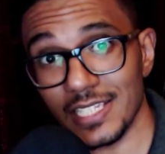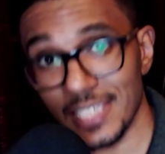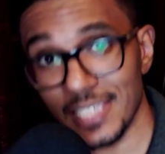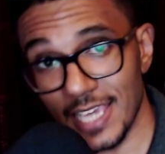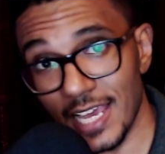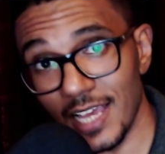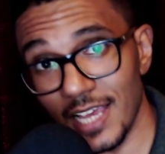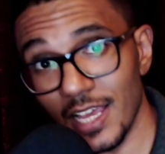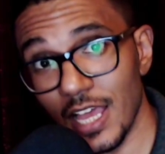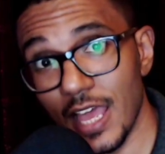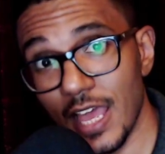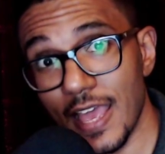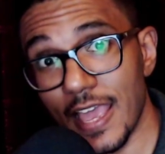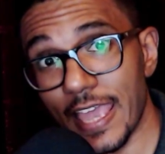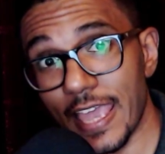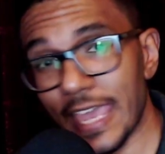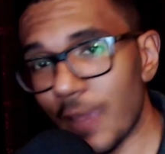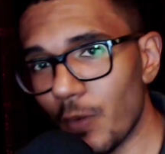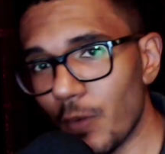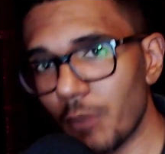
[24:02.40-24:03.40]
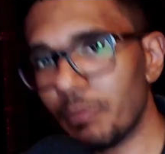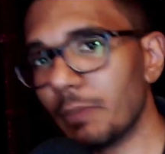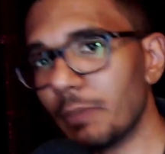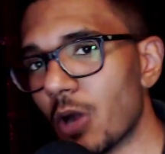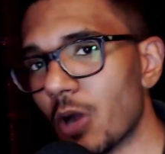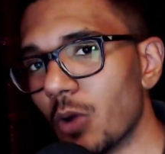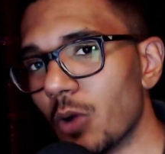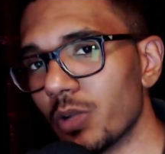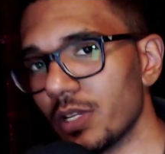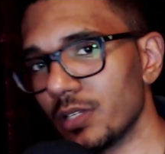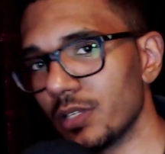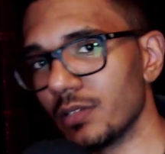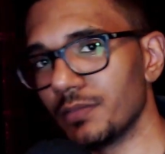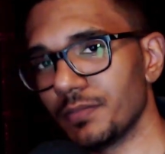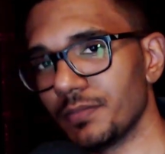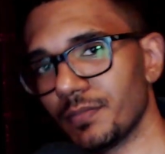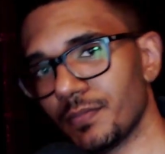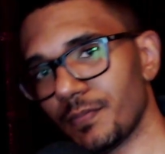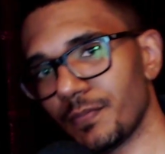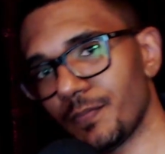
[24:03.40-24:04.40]
yeah, it would be broken.
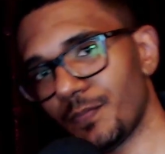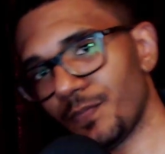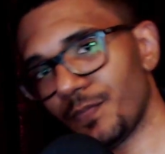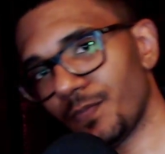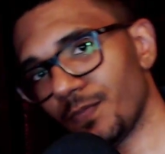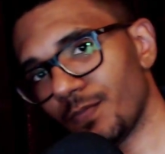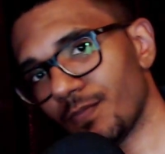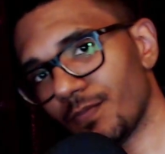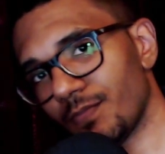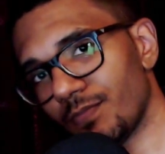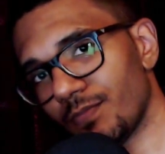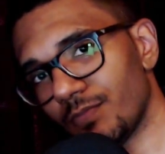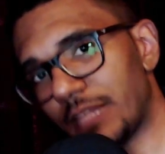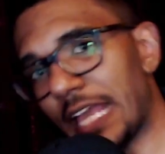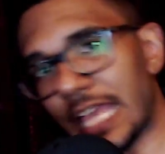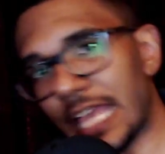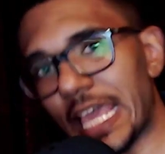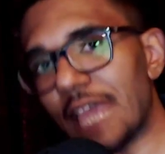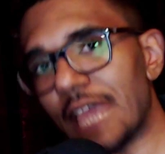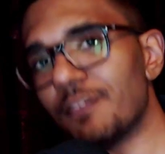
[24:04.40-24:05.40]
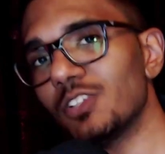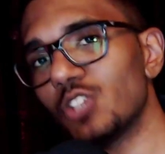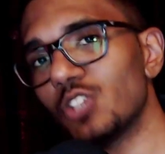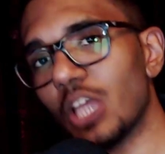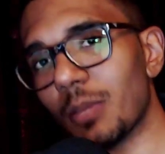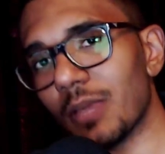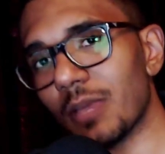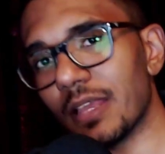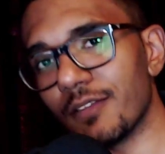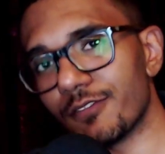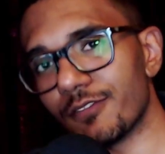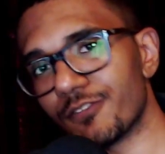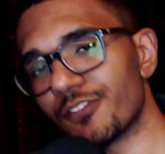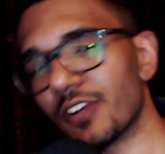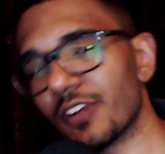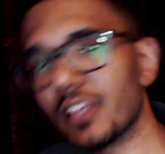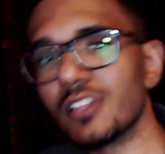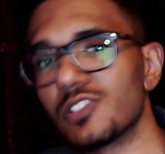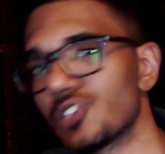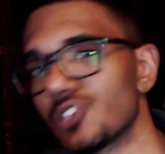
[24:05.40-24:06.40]
They gave it to him in
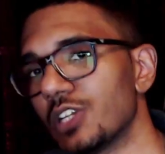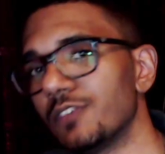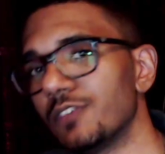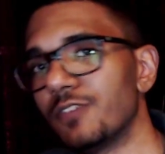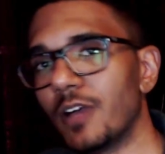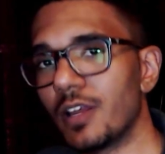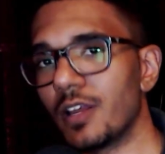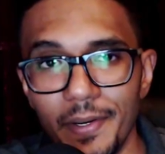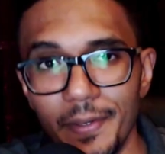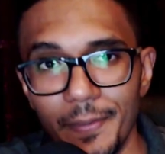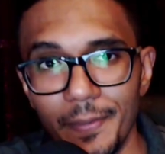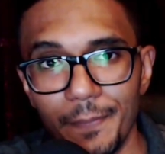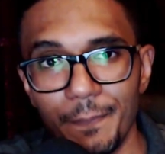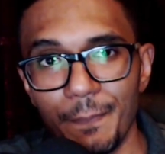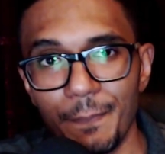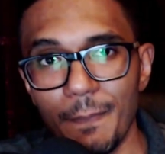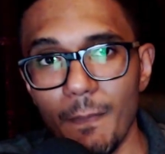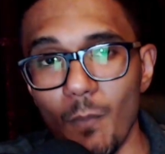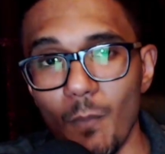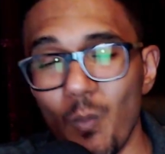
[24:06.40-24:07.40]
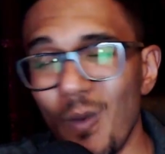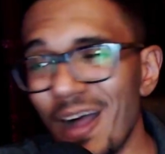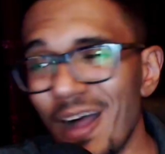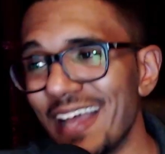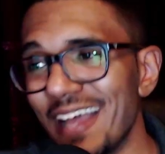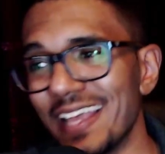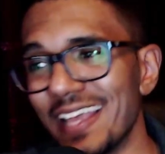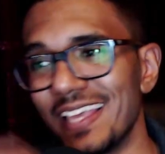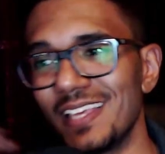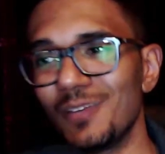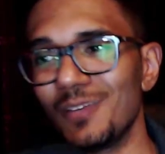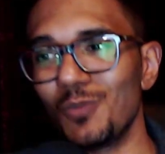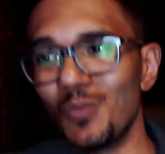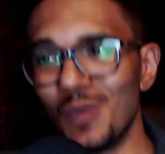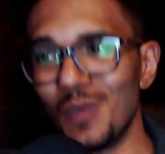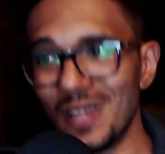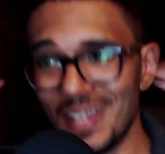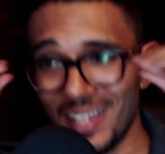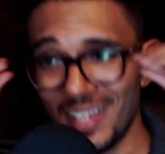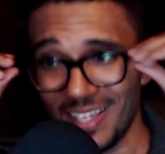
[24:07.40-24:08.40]
freaking Street Fighter. Why?
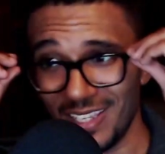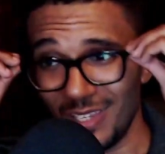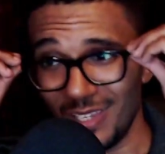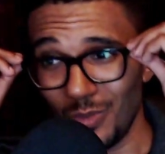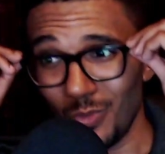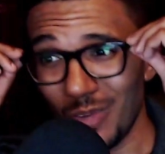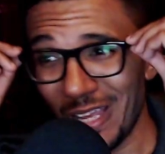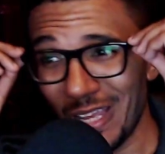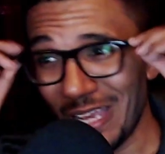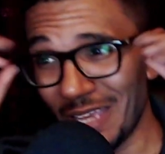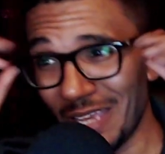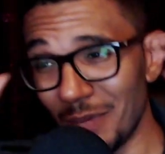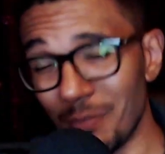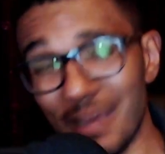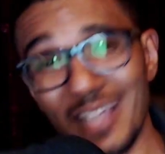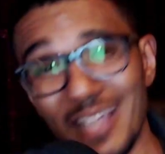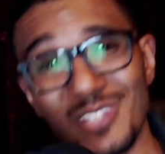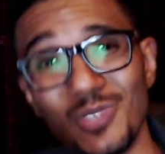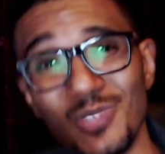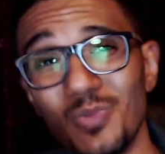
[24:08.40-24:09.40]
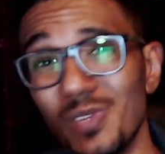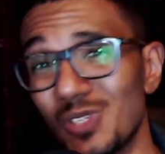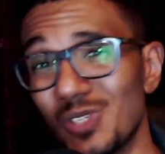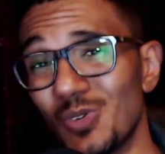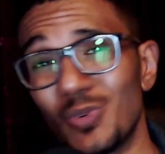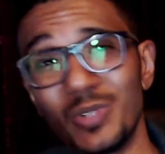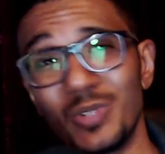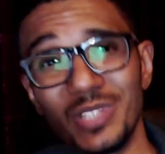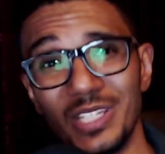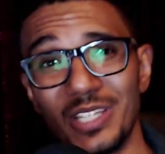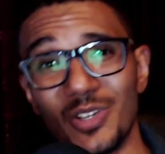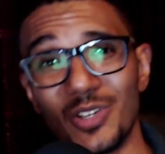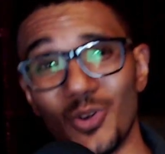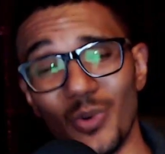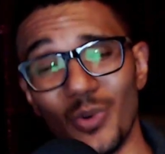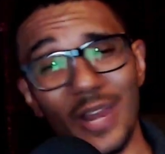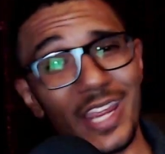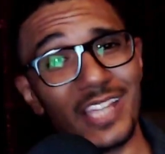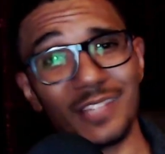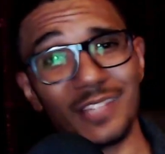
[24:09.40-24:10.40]
Why? Why? Bison was already
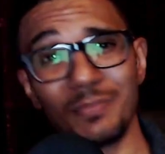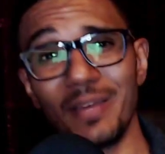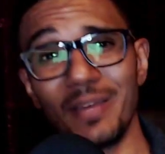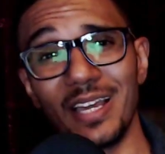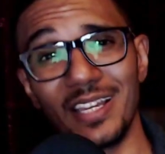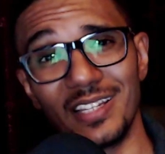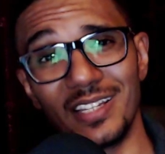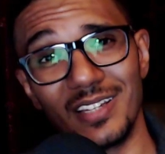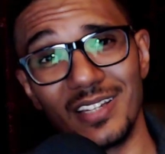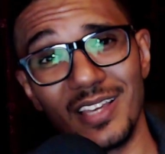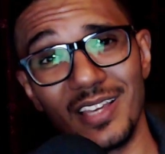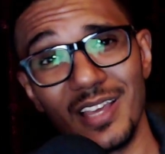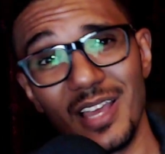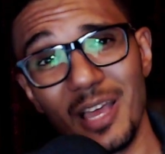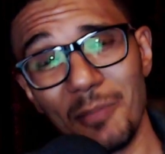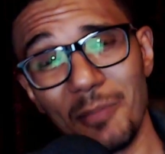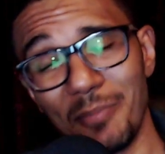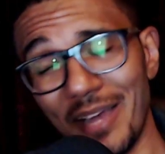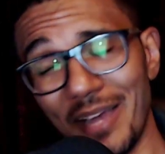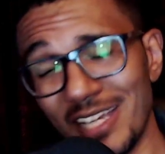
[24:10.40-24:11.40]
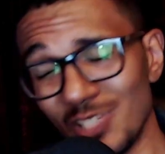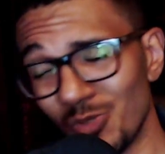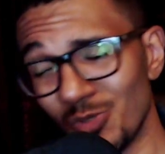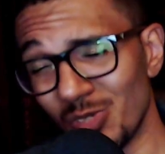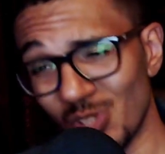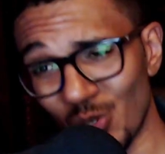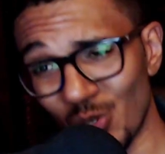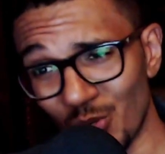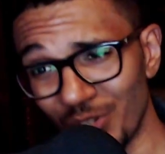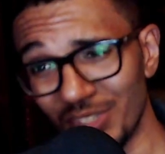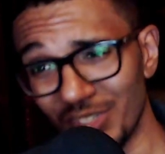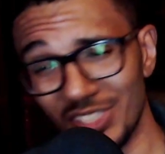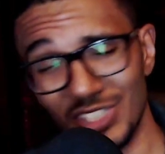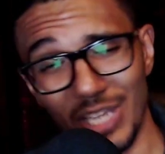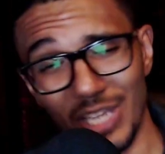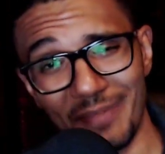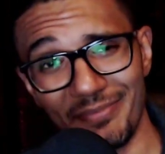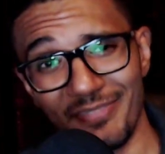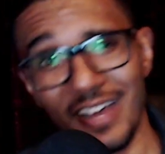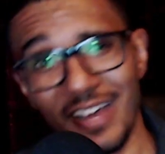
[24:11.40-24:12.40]
great, man. Bison was already
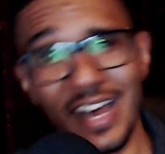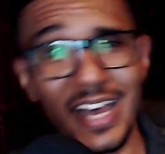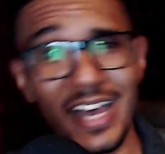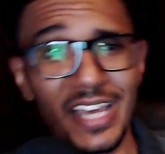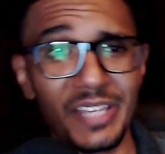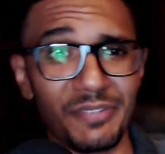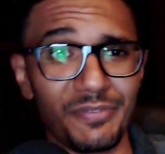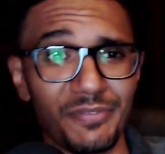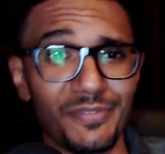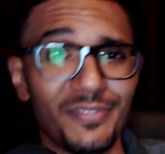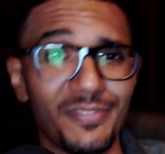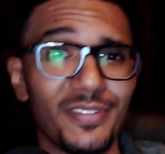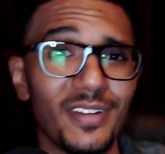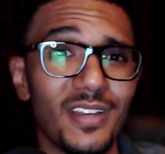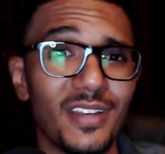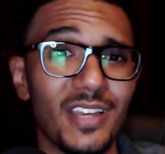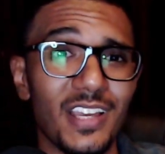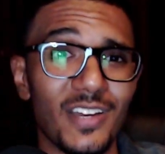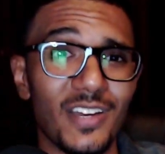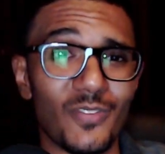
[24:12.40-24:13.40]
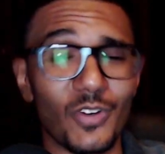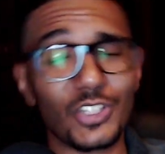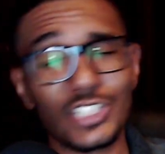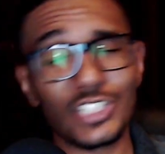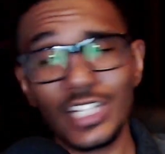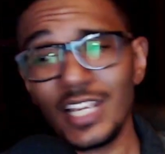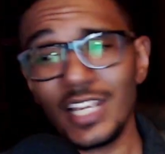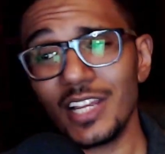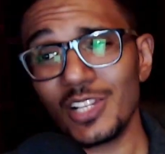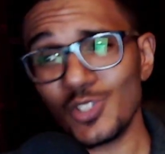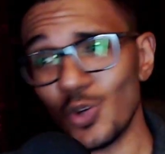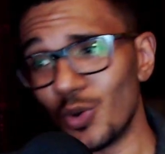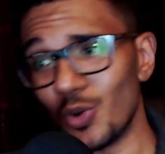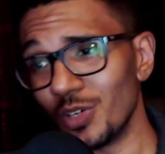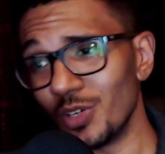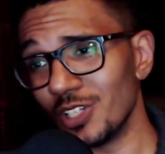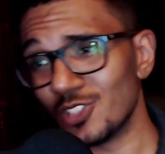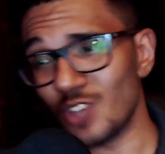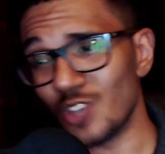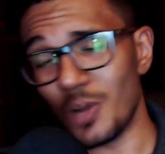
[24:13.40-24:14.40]
top 5. Rashid is
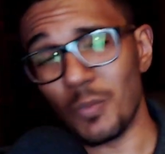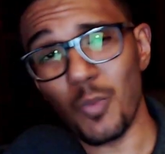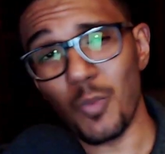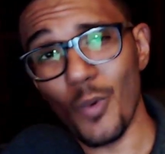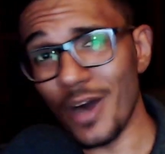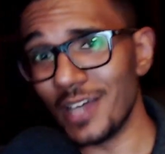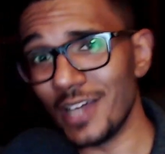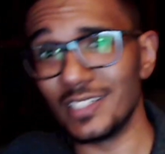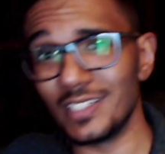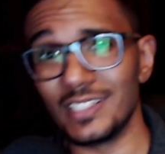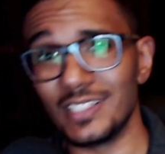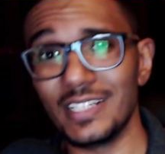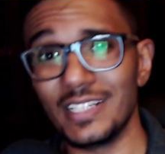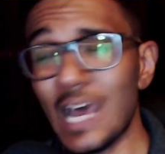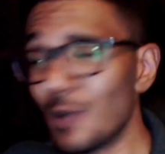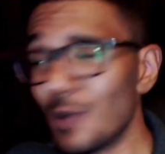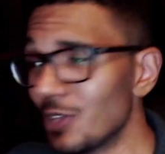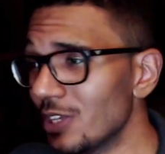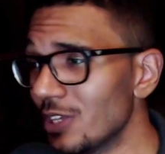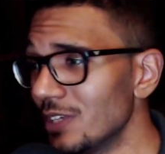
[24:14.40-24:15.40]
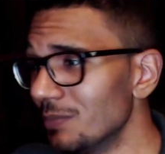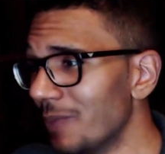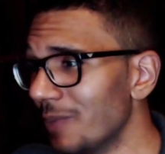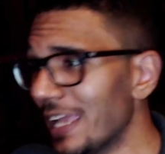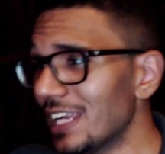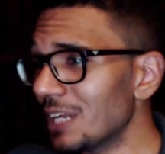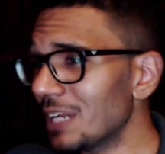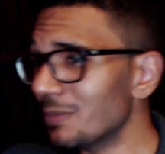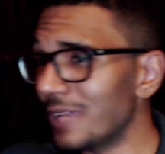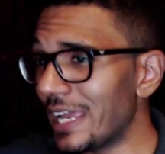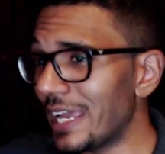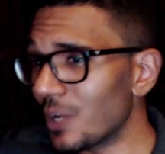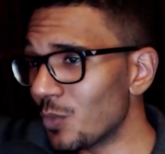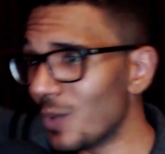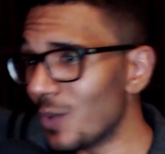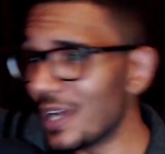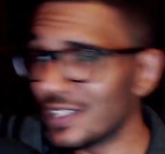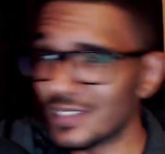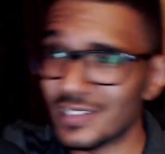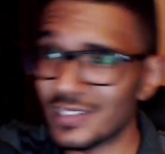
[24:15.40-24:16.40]
already top 1. Now you made him like
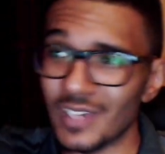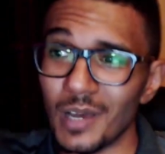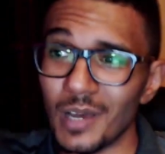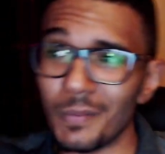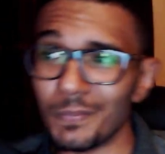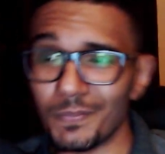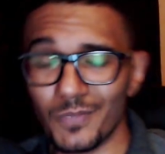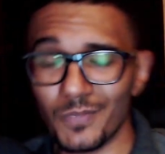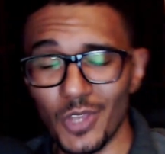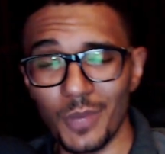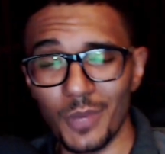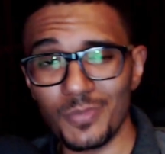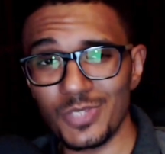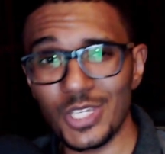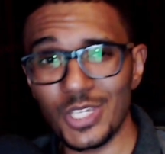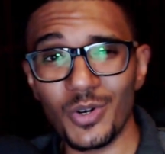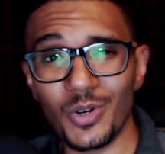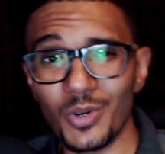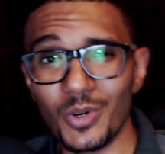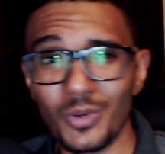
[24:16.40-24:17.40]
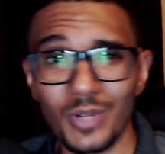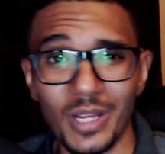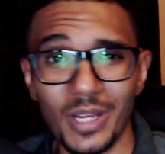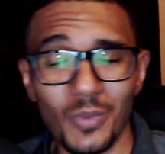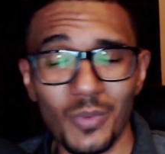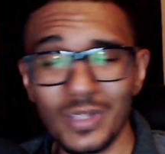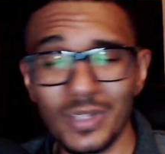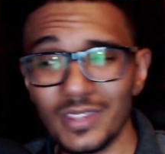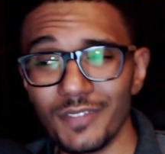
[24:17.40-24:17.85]
what? Top top 0? Like what the